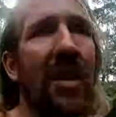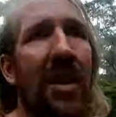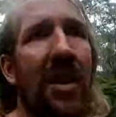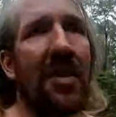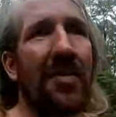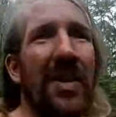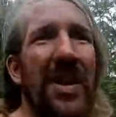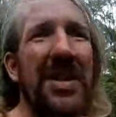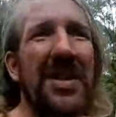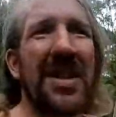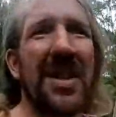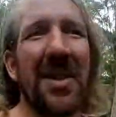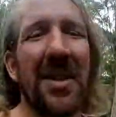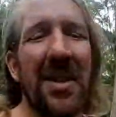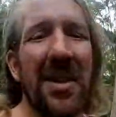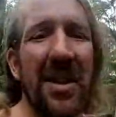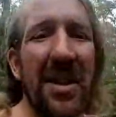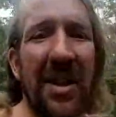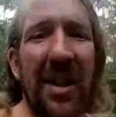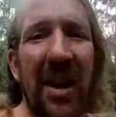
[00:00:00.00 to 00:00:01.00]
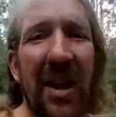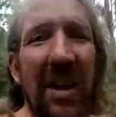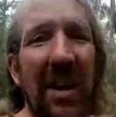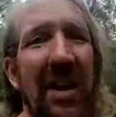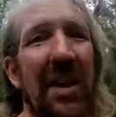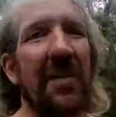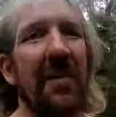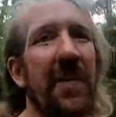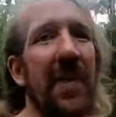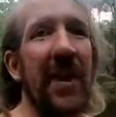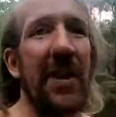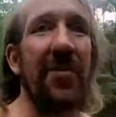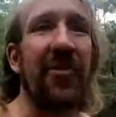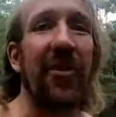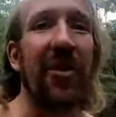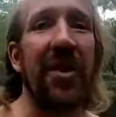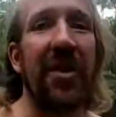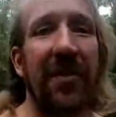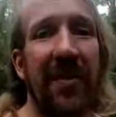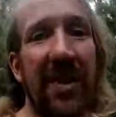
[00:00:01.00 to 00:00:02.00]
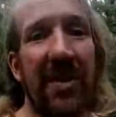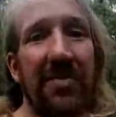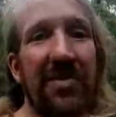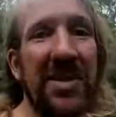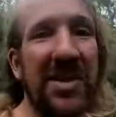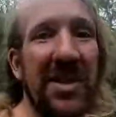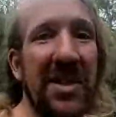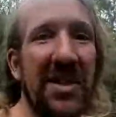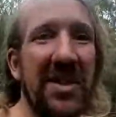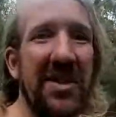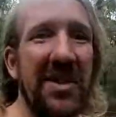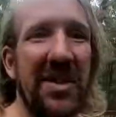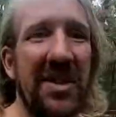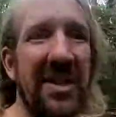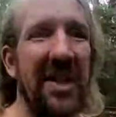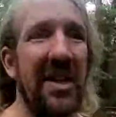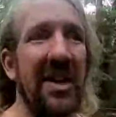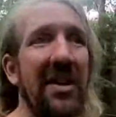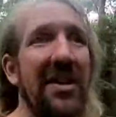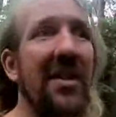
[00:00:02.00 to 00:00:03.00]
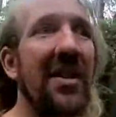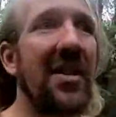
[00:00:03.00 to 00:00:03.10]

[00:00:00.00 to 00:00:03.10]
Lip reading: I'm basically going to half every event besides the 10,